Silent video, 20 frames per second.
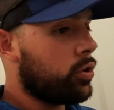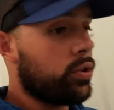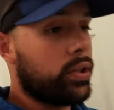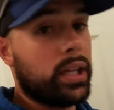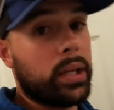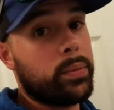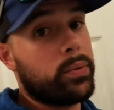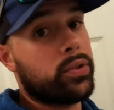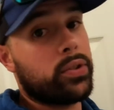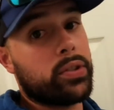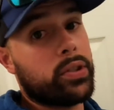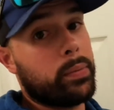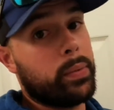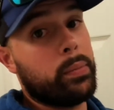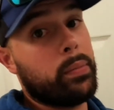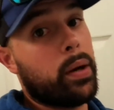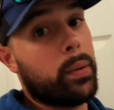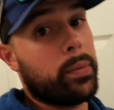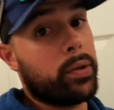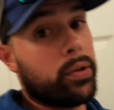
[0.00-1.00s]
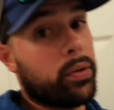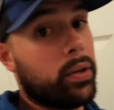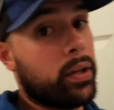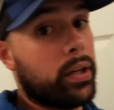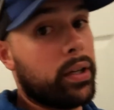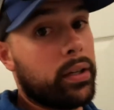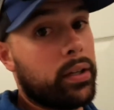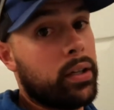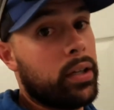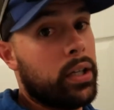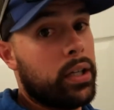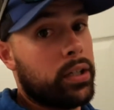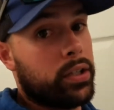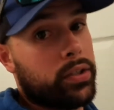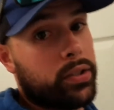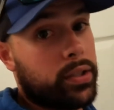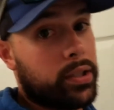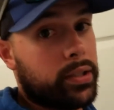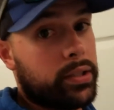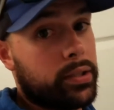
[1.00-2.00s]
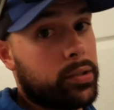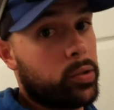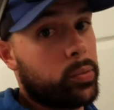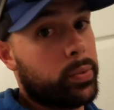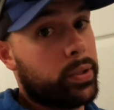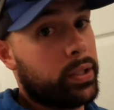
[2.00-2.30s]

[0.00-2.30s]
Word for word: name is just gonna be Mama Cray, just because it's a little bit